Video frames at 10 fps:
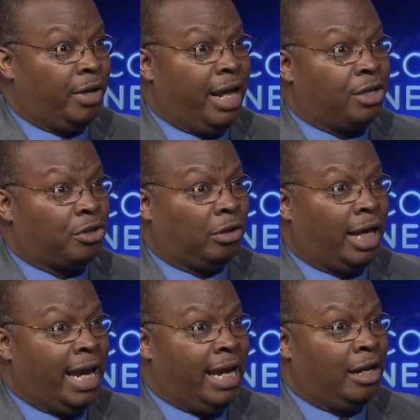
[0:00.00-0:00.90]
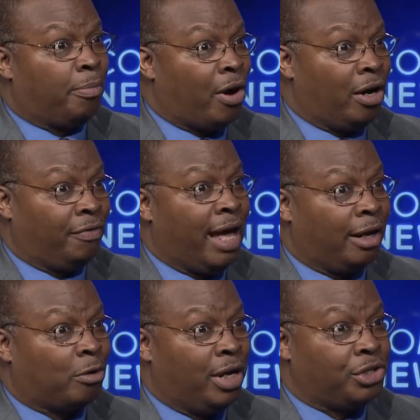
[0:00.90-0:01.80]
financial aid a part of
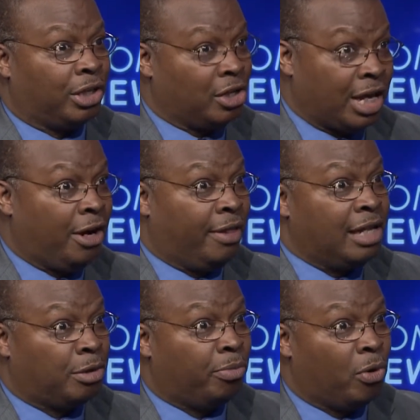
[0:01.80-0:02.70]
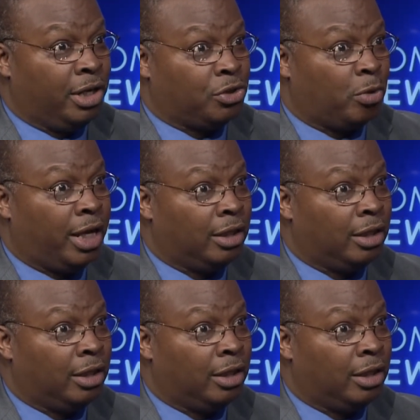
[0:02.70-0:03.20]
that equation? Because I know that's important as well.